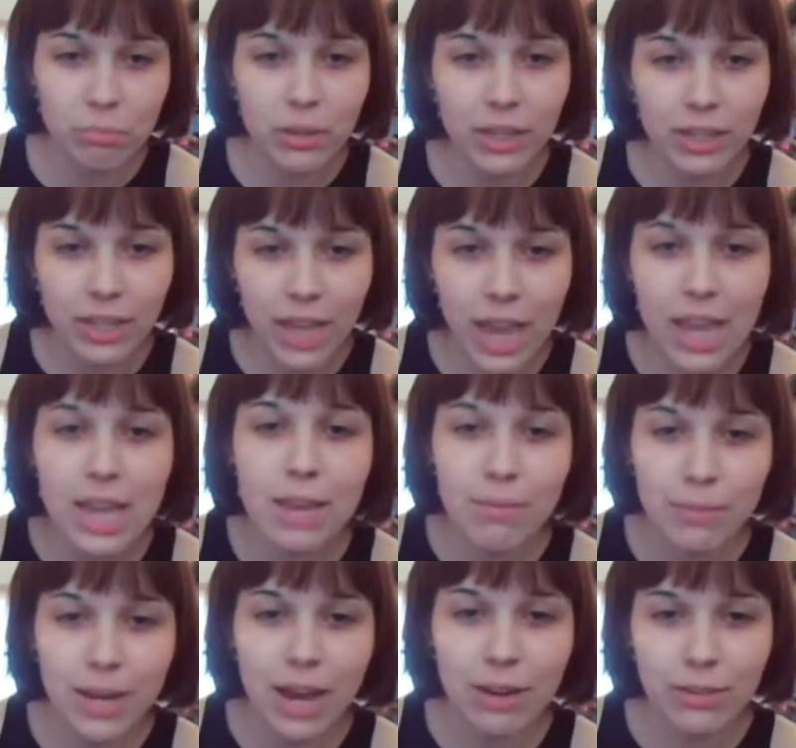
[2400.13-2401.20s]
but
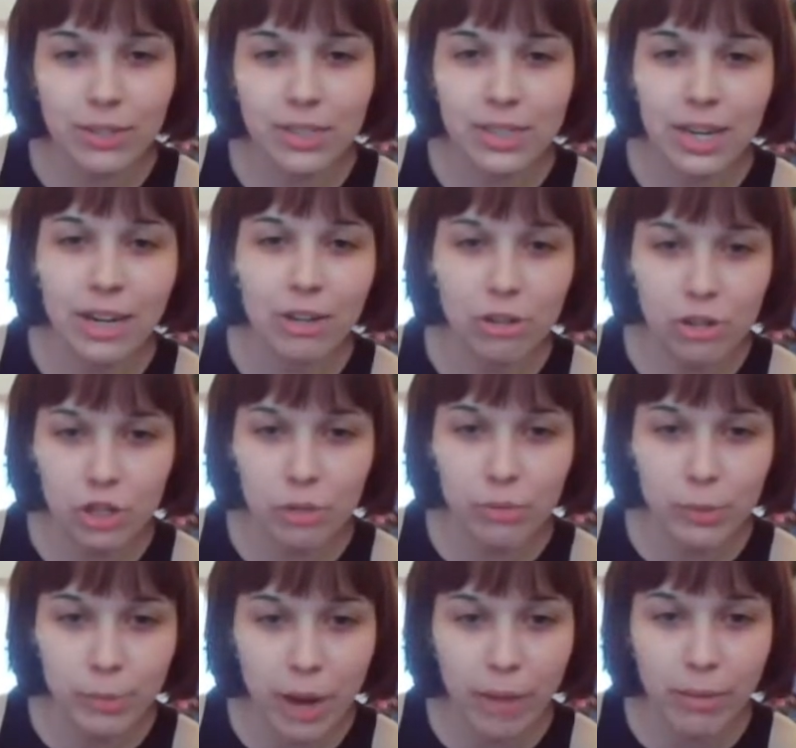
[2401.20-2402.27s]
came downstairs. She
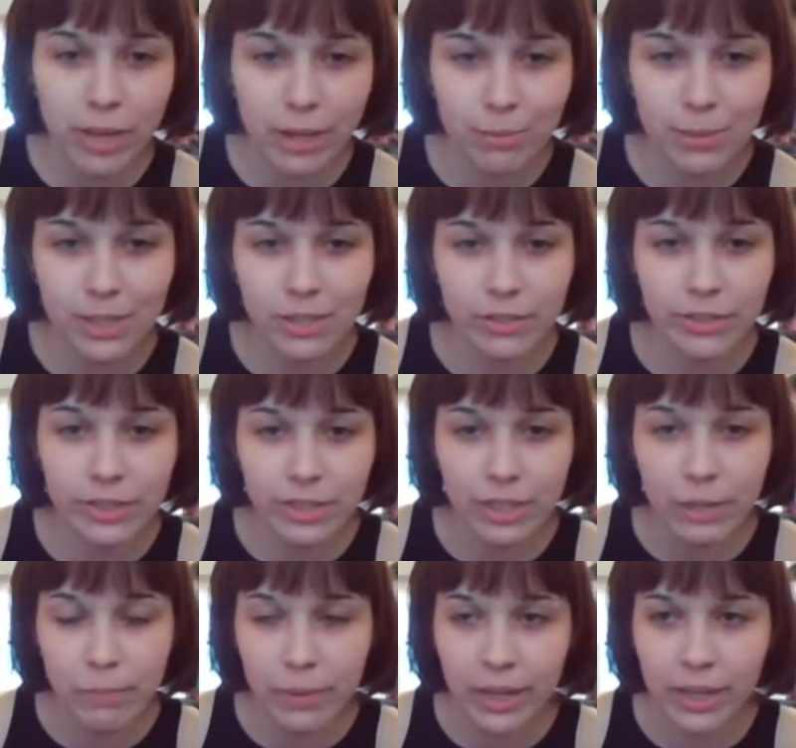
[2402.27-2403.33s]
was probably upstairs
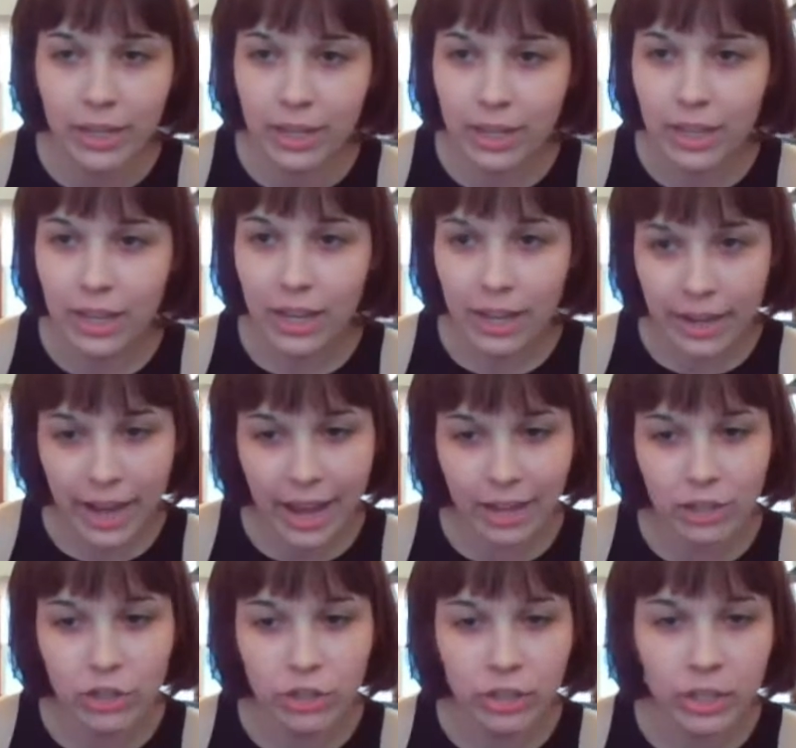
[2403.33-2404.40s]
sleeping and
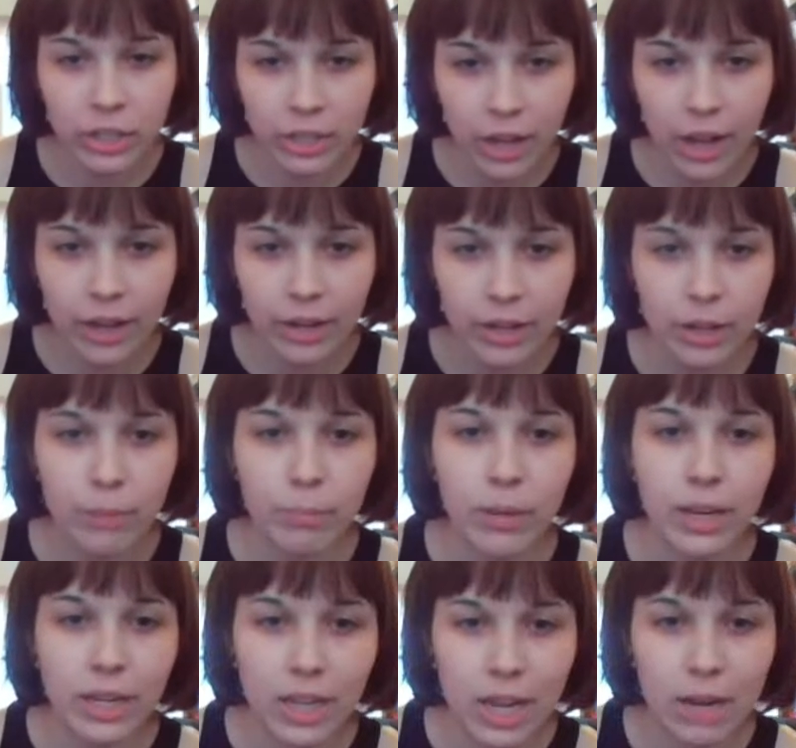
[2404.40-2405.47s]
actually got up
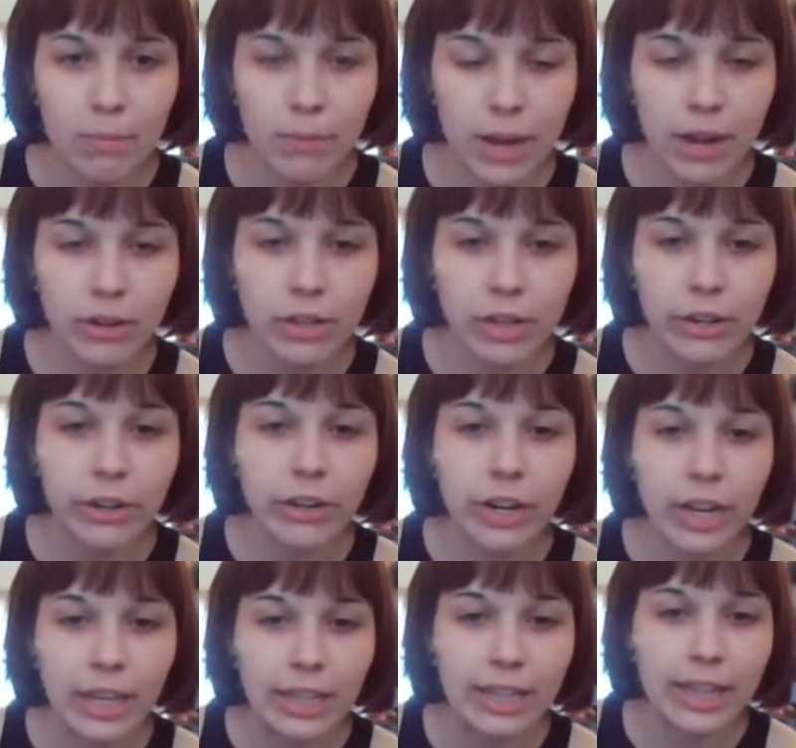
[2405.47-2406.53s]
and came down here
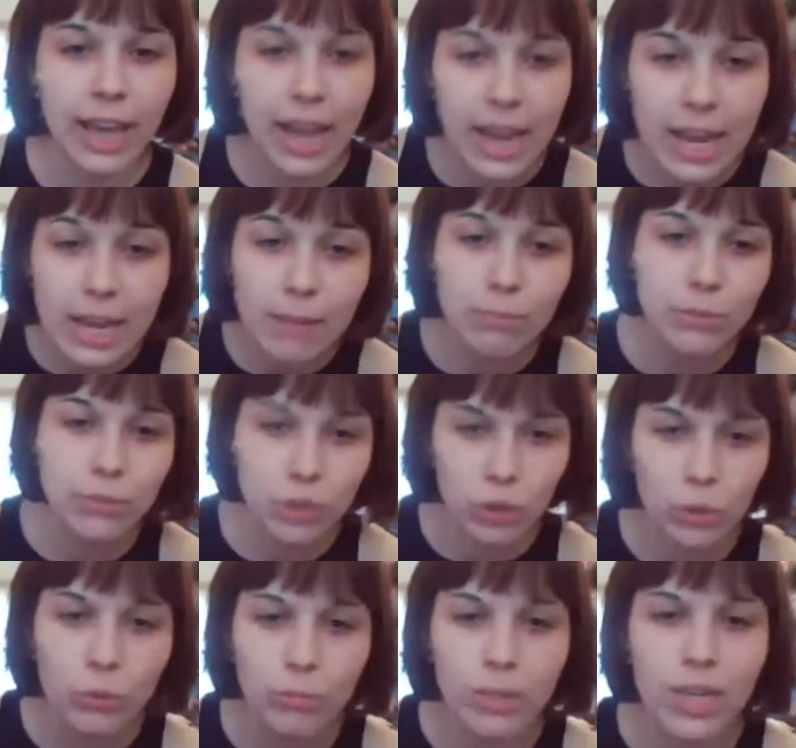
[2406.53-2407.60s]
and came
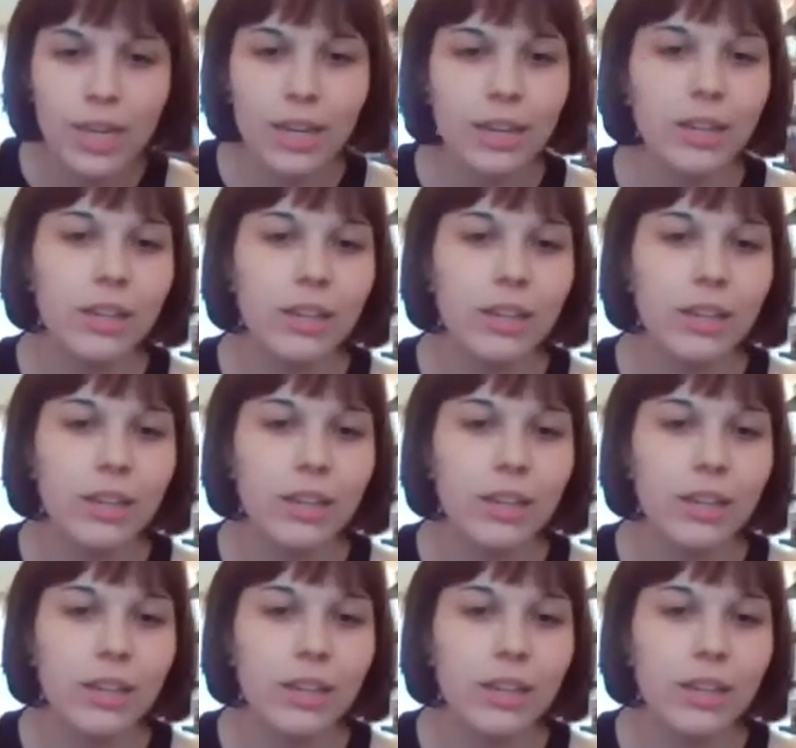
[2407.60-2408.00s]
to me.